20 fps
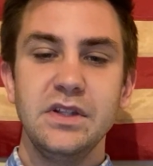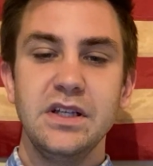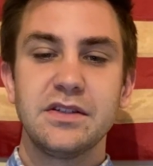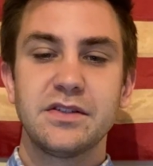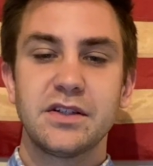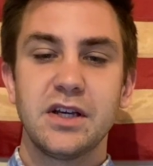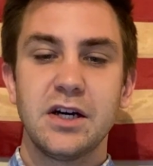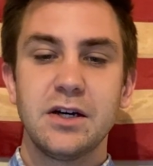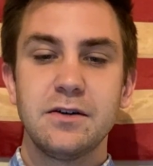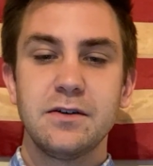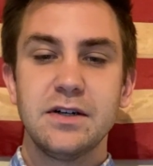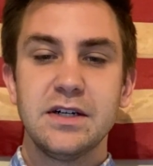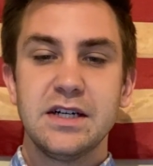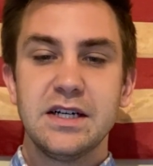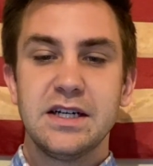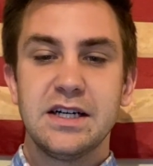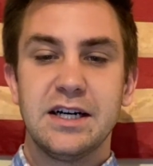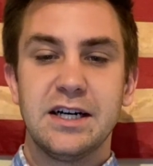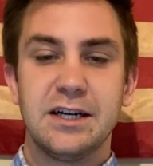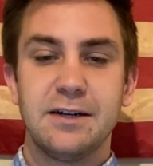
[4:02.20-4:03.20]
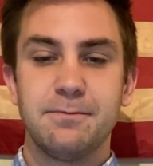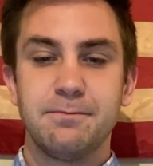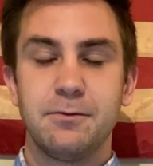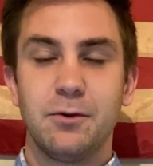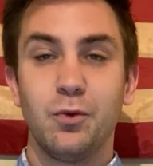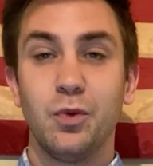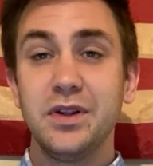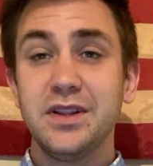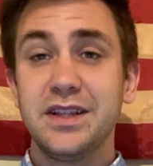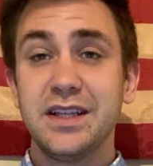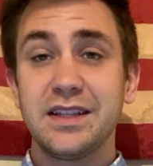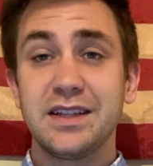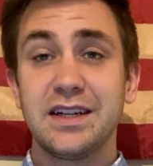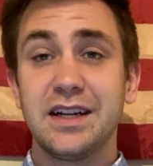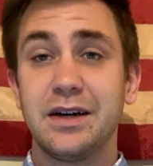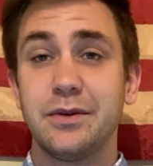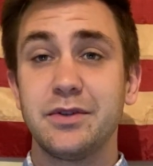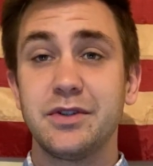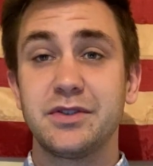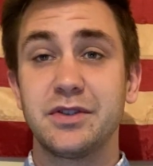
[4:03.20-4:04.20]
So, um, one thing that
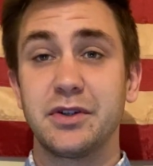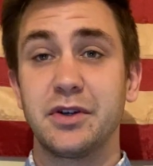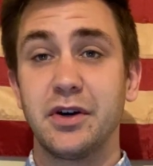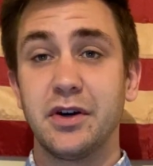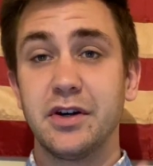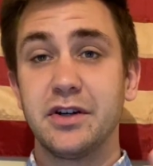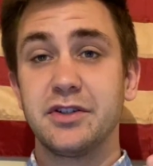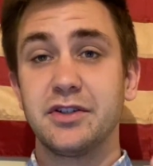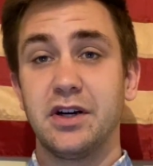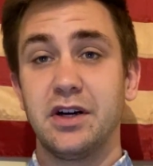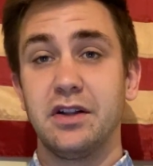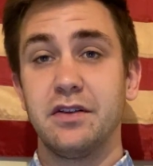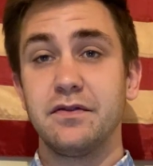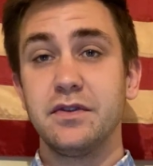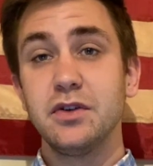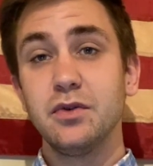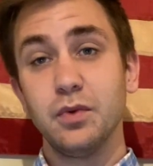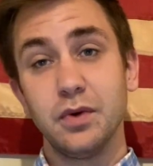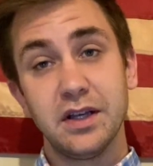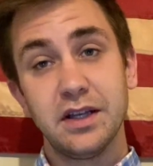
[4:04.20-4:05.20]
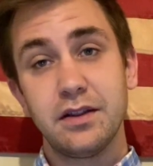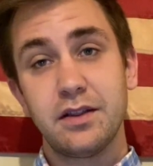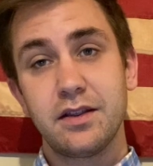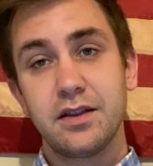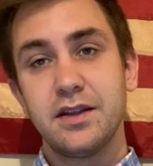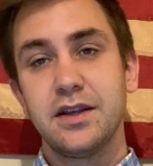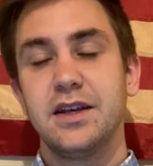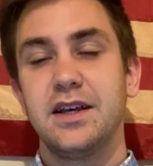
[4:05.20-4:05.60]
I would just encourage all of you with